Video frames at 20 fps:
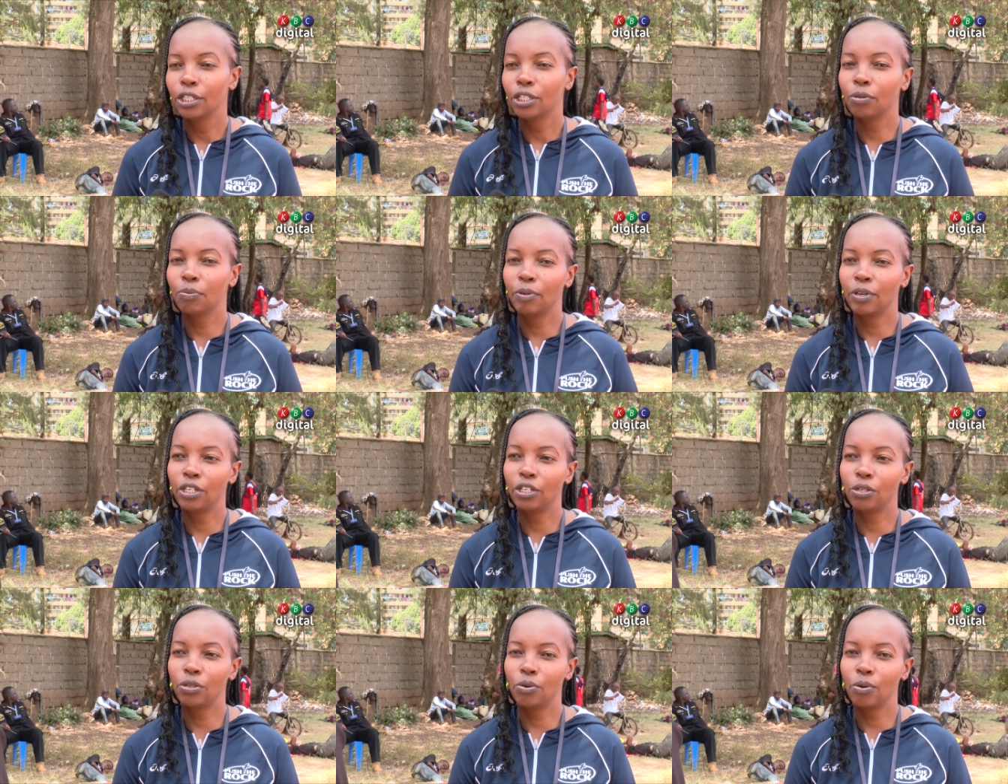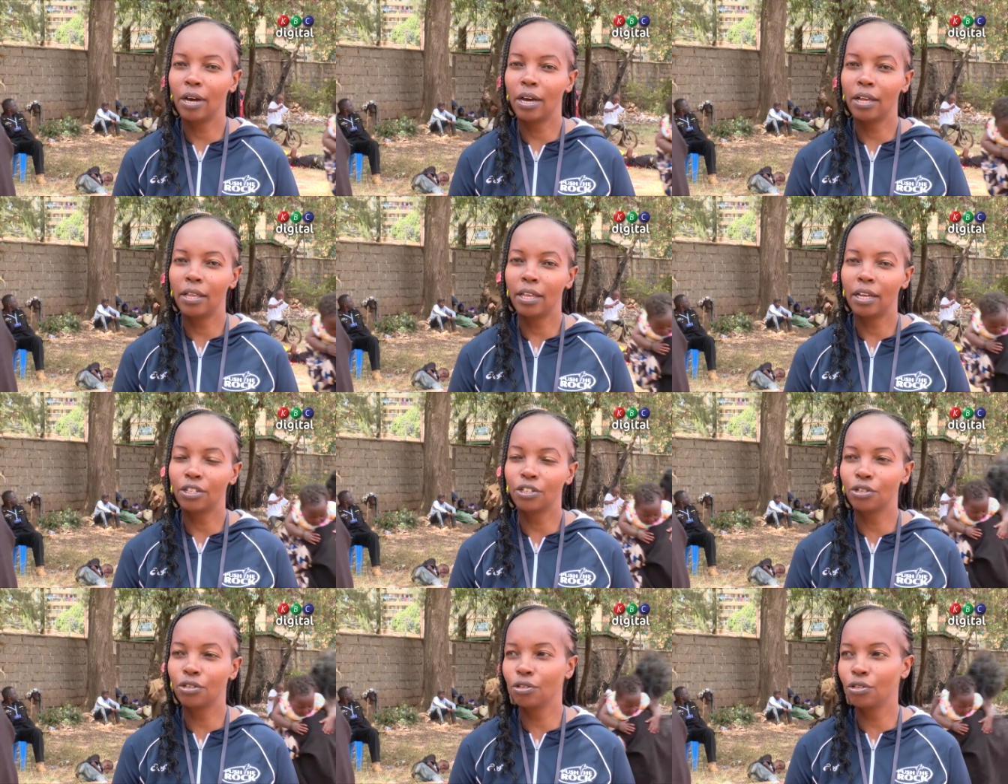to make sure
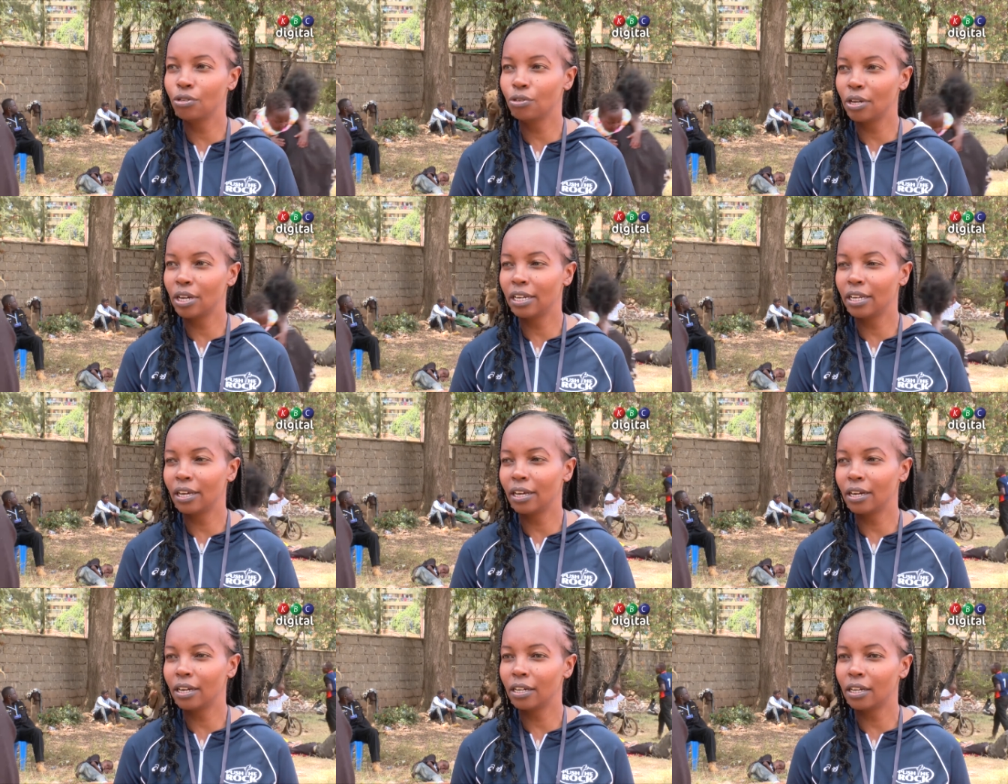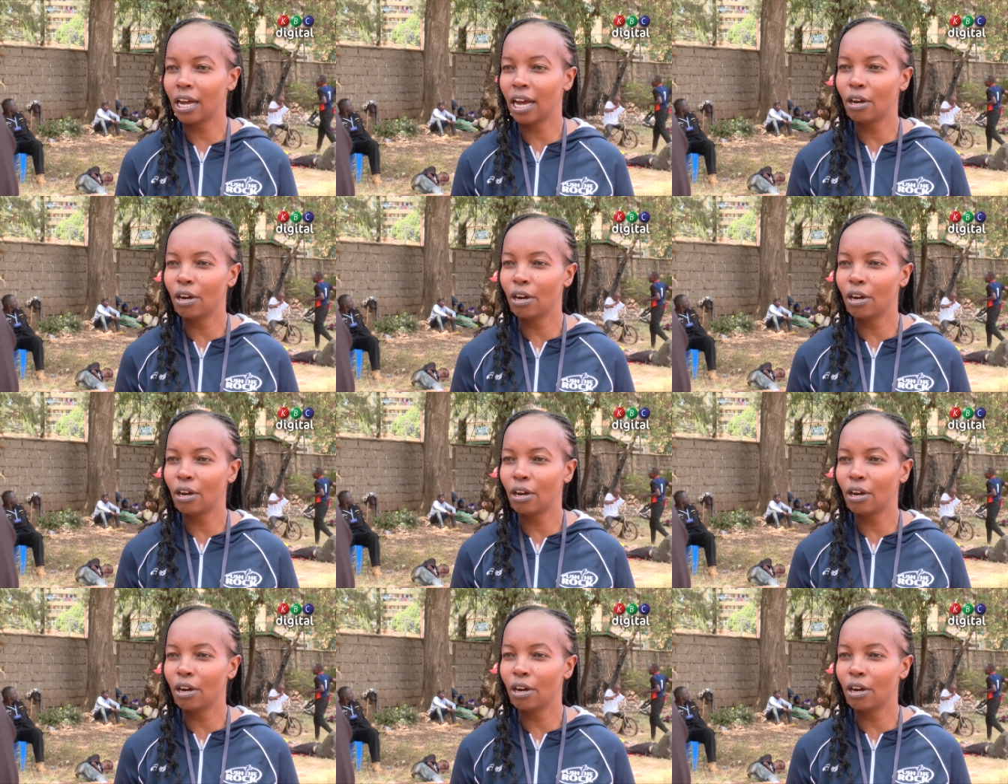that children get a,